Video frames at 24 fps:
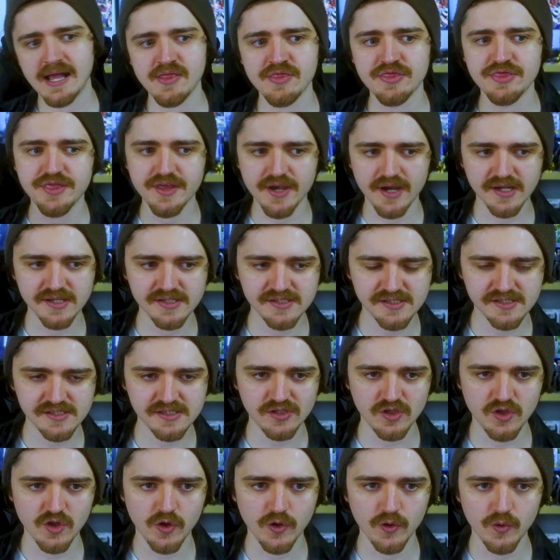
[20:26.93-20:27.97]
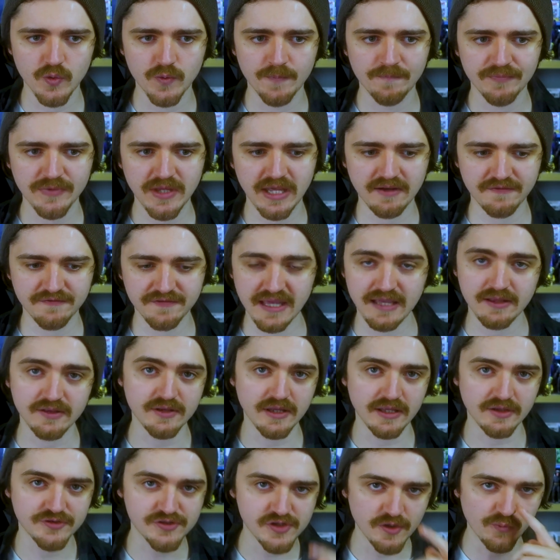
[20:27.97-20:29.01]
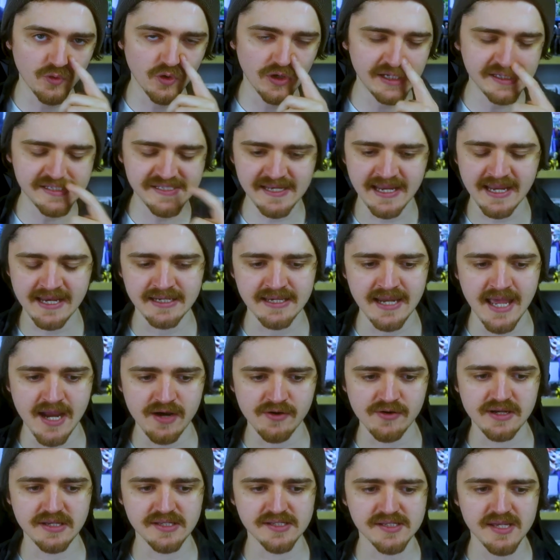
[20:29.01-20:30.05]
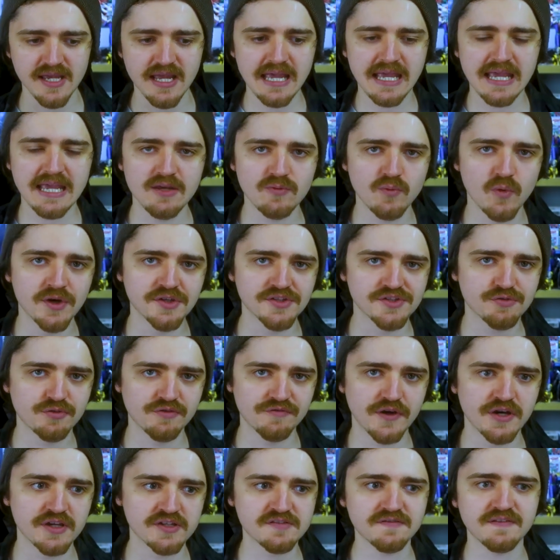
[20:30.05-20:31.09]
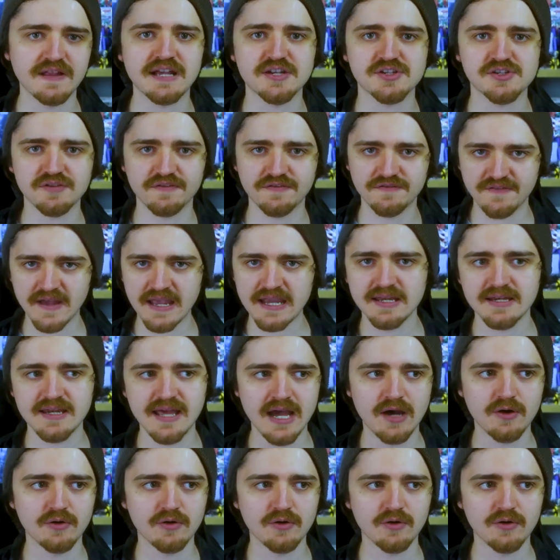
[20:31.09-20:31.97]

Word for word: and thus, you know, if they so what he's saying there is he wants reverse flash to fade